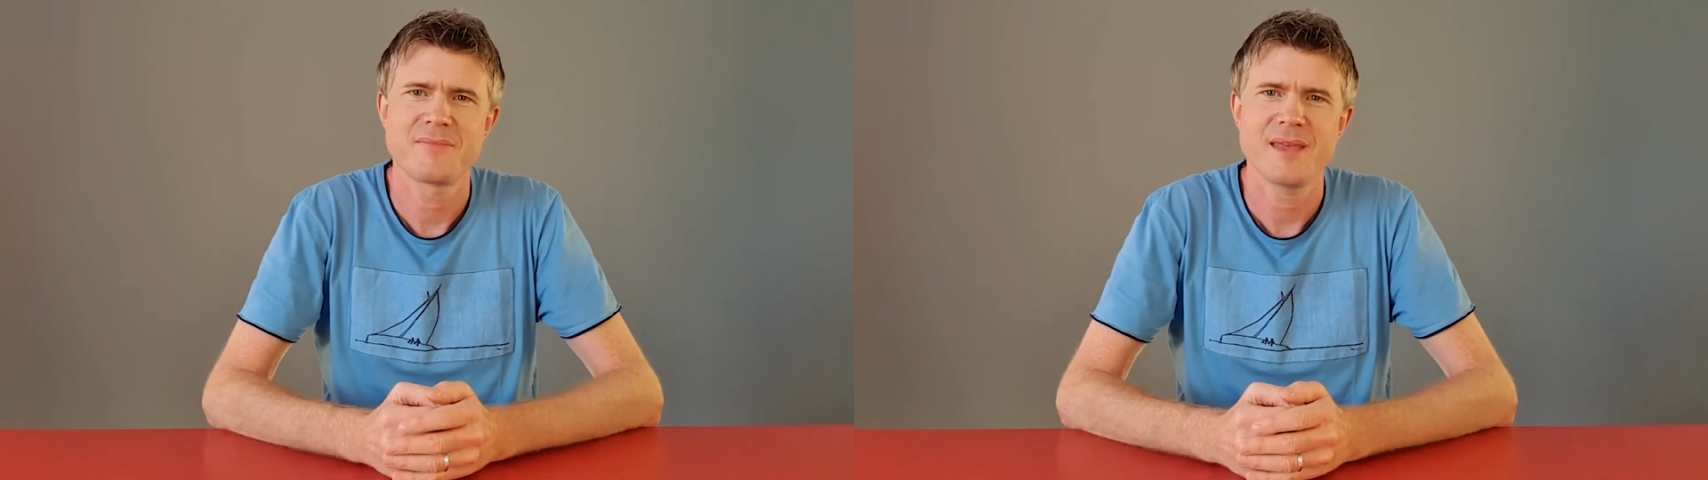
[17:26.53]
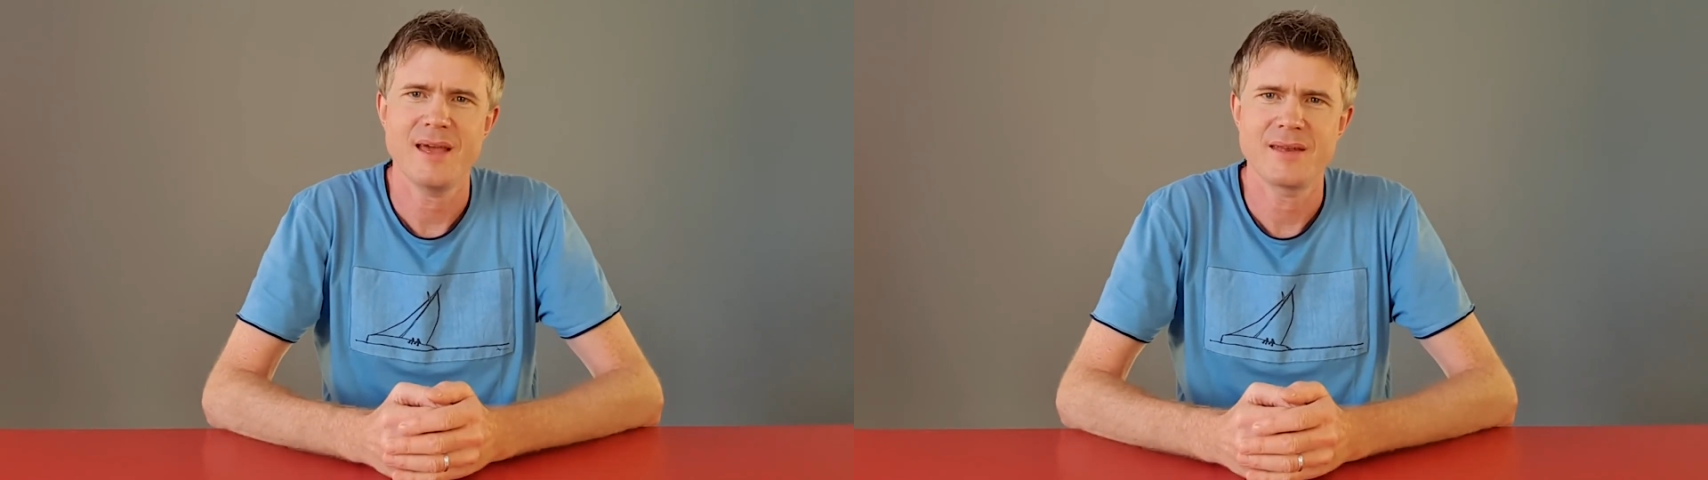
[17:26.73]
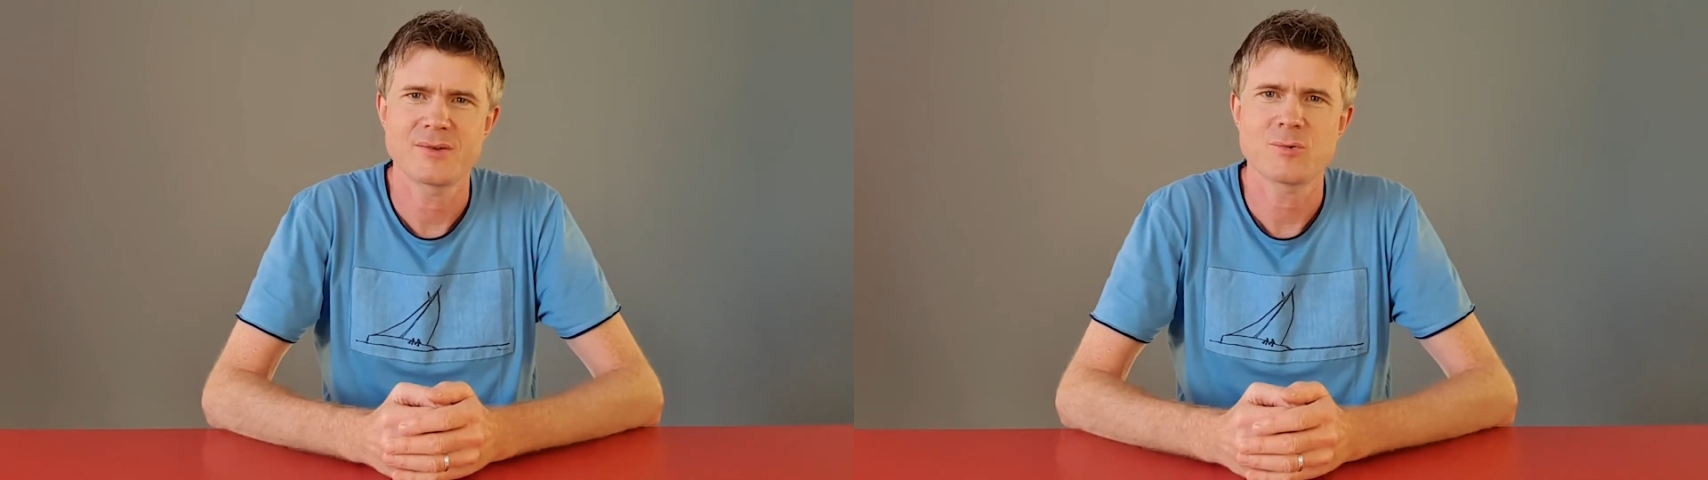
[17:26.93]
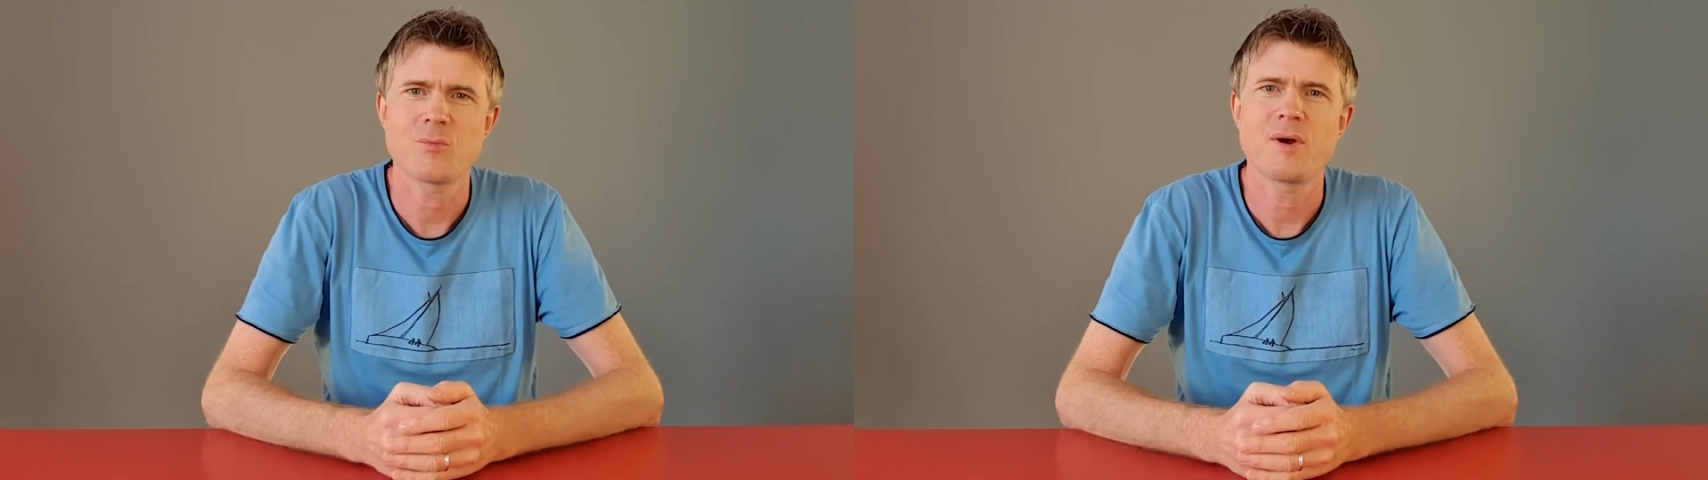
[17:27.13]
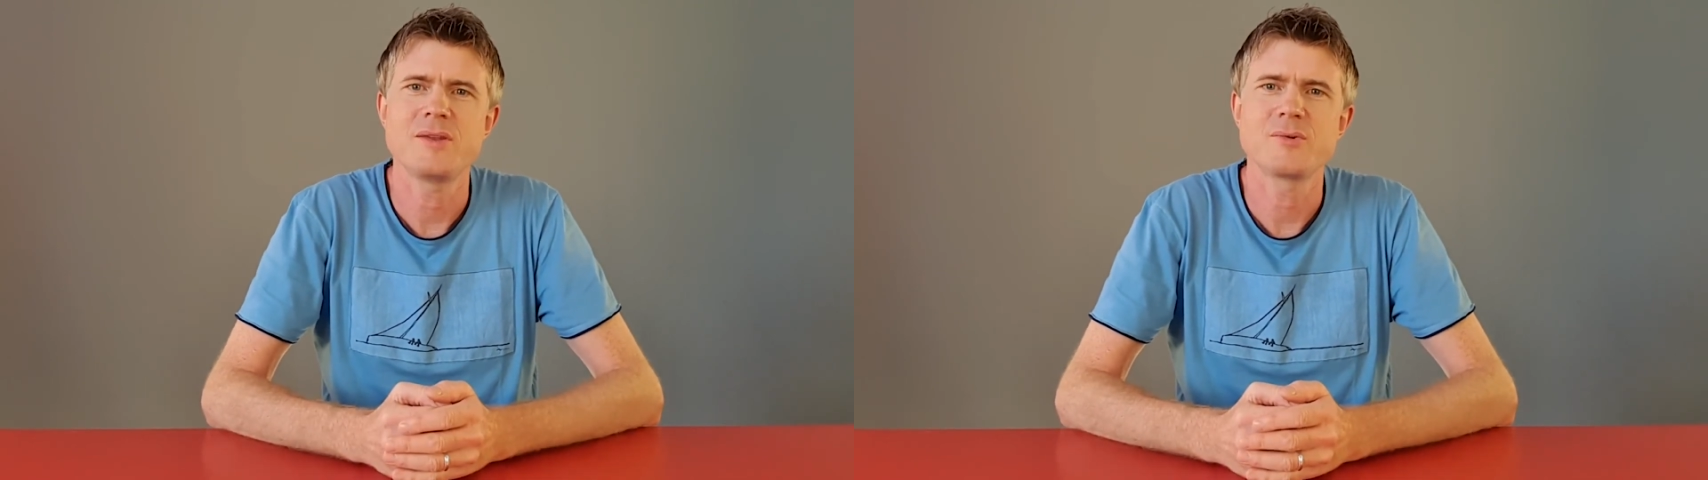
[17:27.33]
And
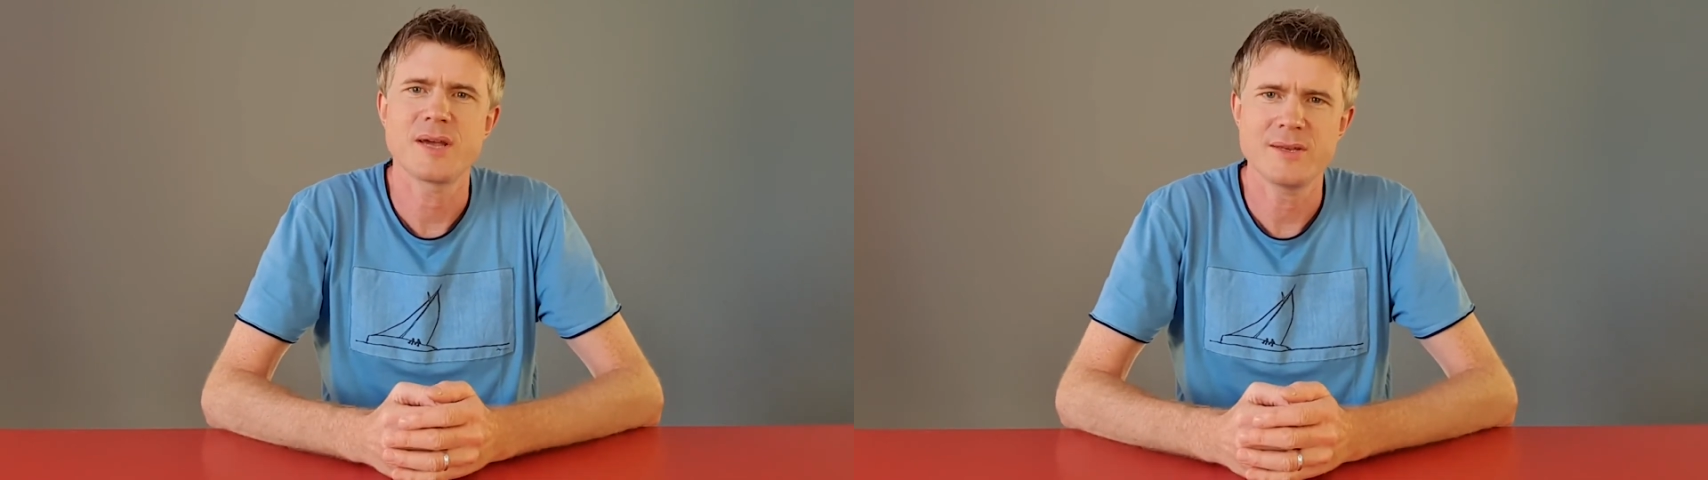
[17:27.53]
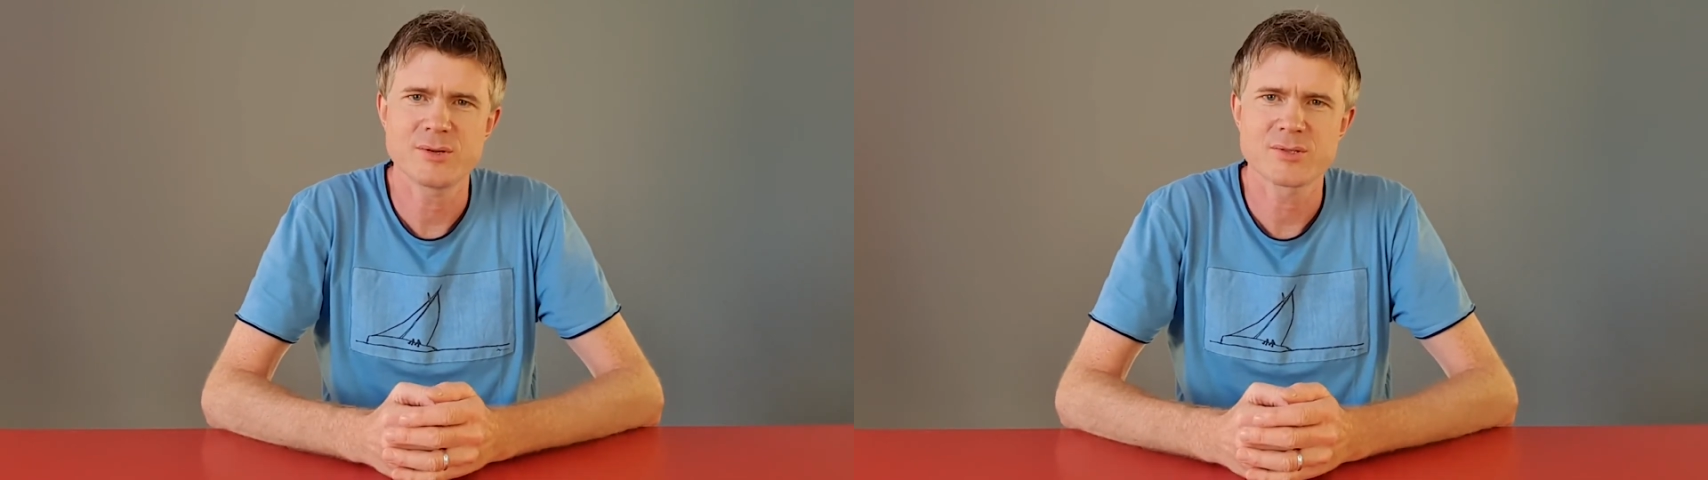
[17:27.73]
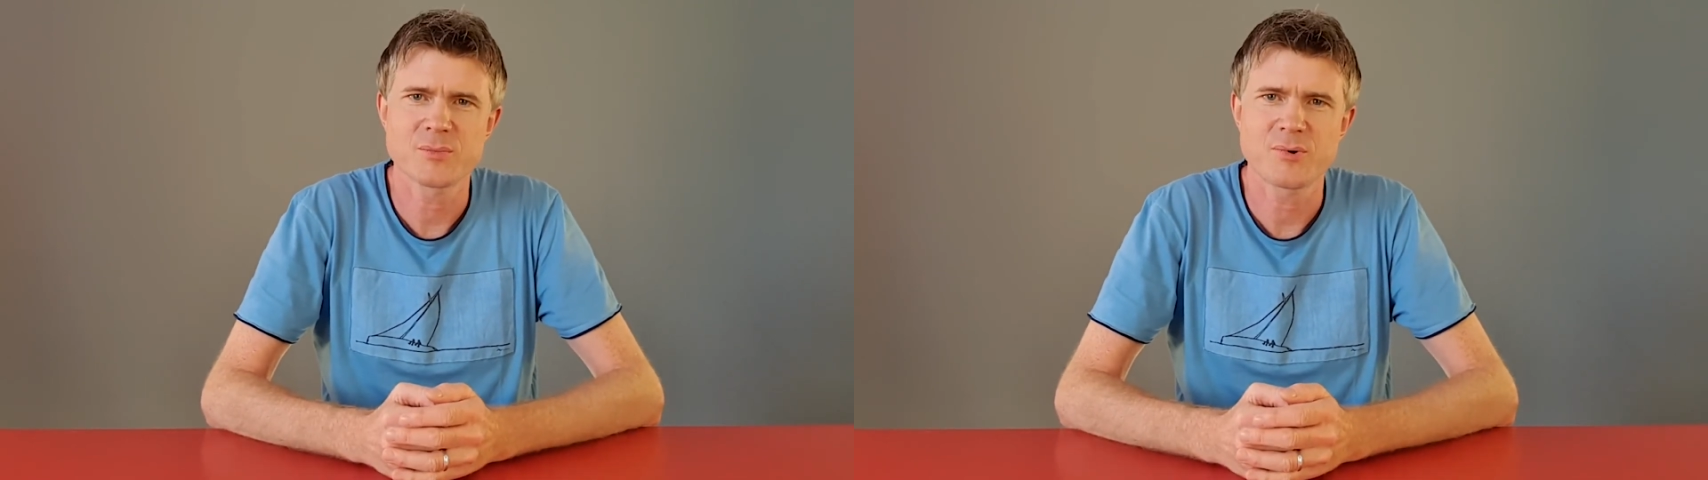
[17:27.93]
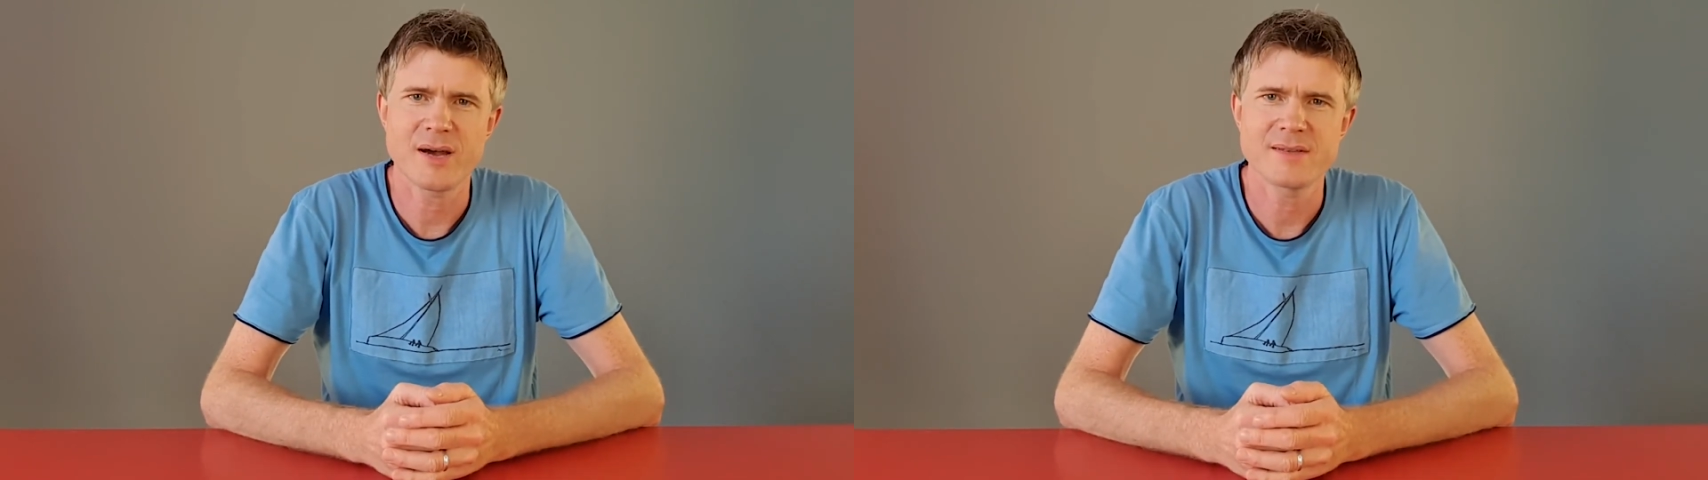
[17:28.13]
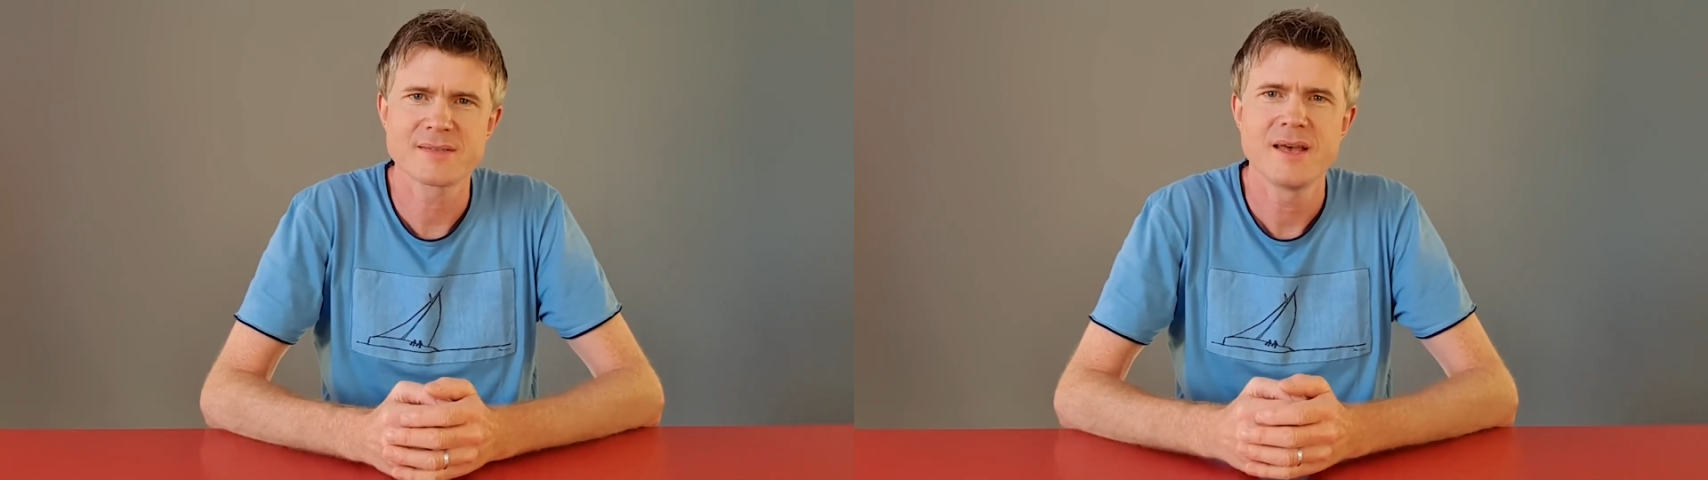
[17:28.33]
when you get your
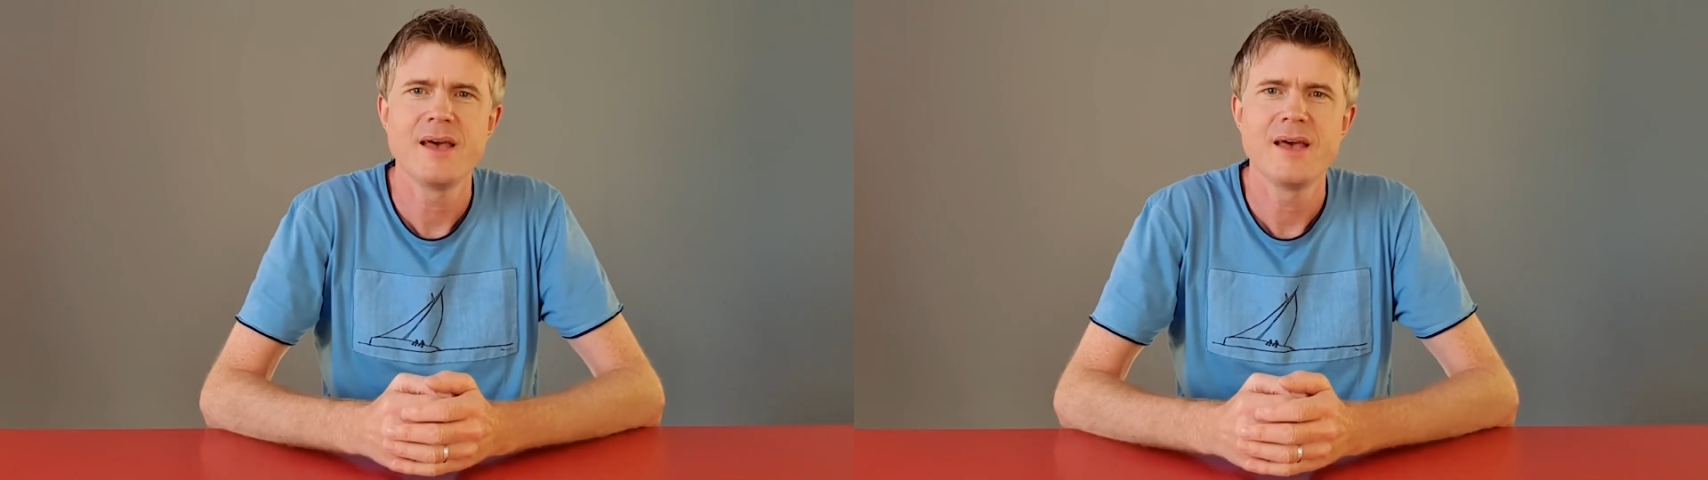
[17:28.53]
surprise,